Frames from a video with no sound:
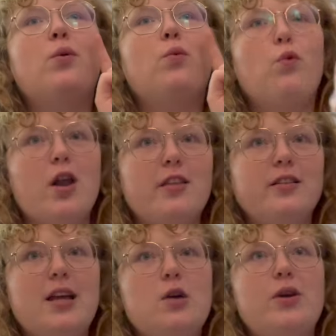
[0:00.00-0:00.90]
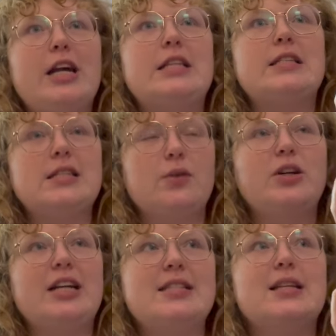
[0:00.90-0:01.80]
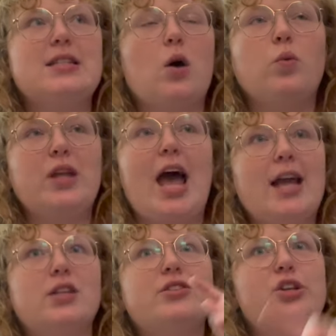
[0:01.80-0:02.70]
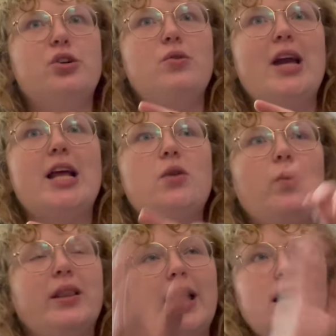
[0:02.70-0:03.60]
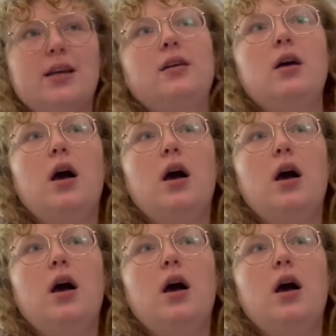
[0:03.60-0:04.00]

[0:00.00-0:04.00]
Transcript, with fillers: one of the lake weekends because I realized I'd only added two in when like